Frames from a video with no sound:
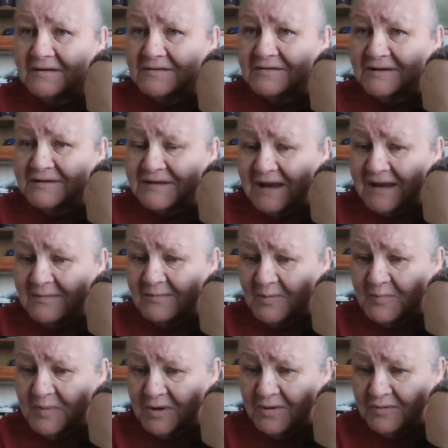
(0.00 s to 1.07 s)
the same
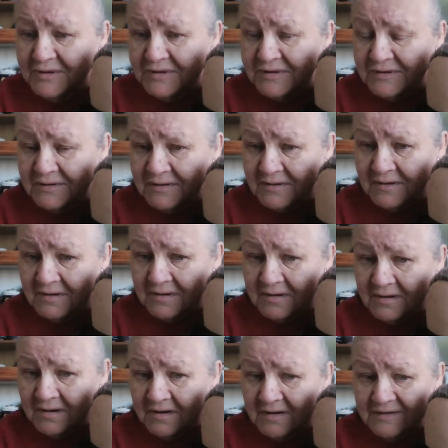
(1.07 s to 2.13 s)
abuse.
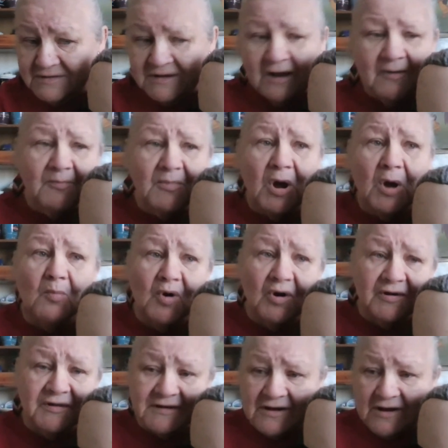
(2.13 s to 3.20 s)
Some
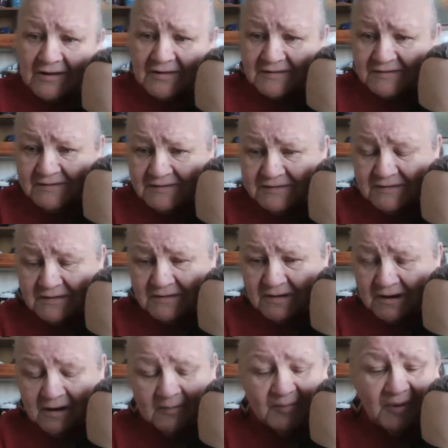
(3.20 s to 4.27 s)
more than others,
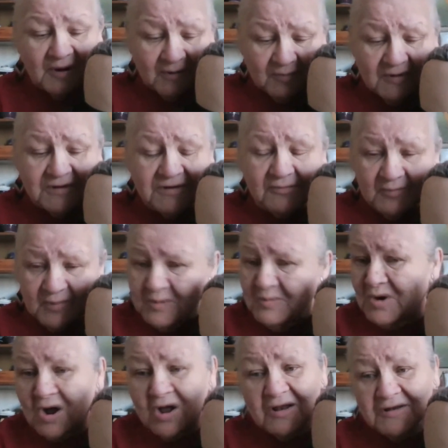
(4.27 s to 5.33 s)
but we
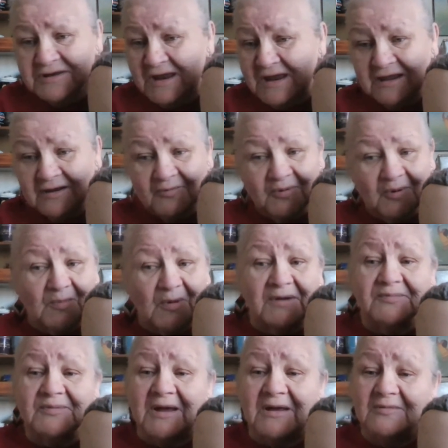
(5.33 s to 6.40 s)
were all taken from our
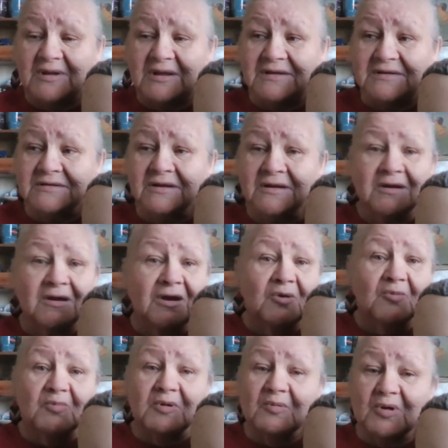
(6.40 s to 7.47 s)
families.
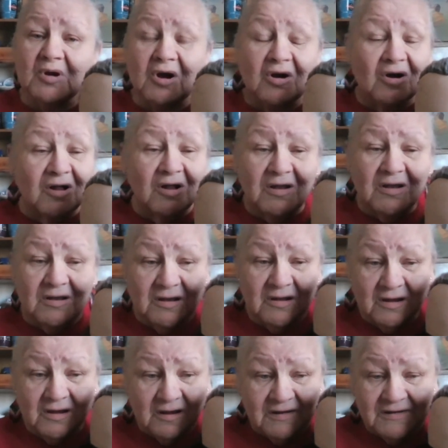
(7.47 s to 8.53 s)
We were all
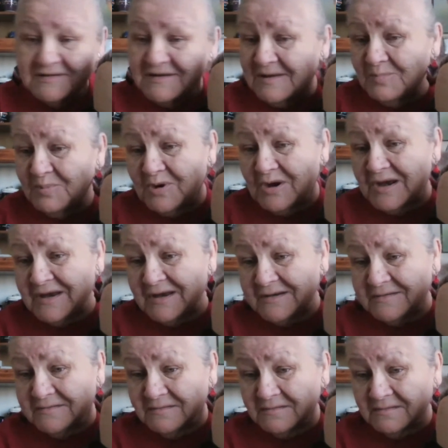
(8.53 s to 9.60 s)
separated.
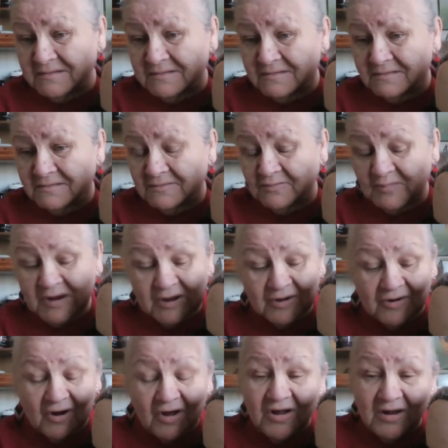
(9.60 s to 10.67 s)
We could
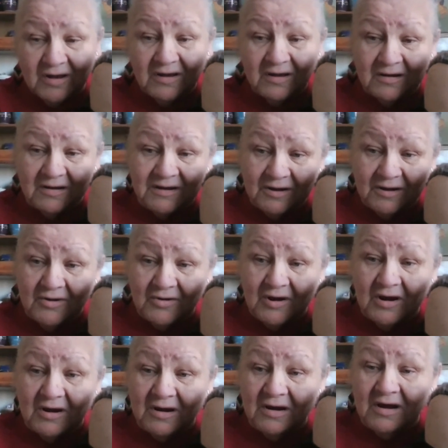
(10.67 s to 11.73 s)
all, you know,
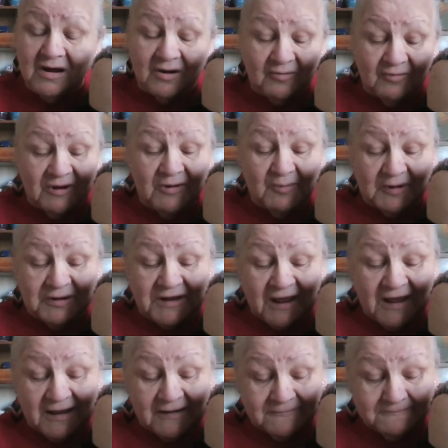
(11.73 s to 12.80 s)
agree with
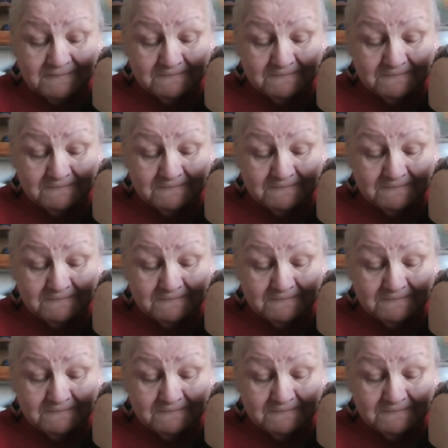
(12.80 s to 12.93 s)
that.